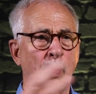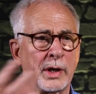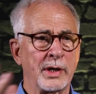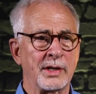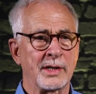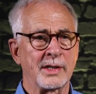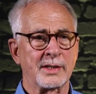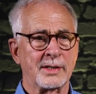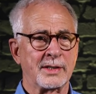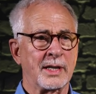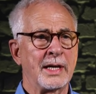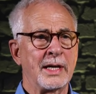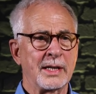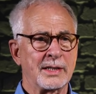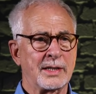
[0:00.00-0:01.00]
oneness,
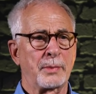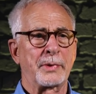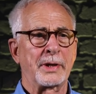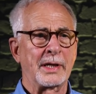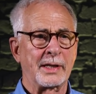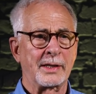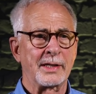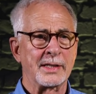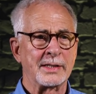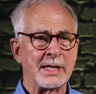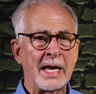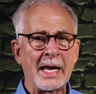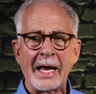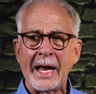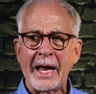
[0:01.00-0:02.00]
something like this.
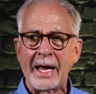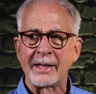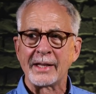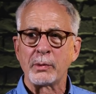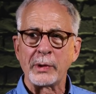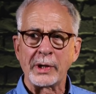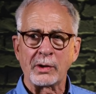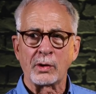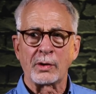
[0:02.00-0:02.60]
And then we,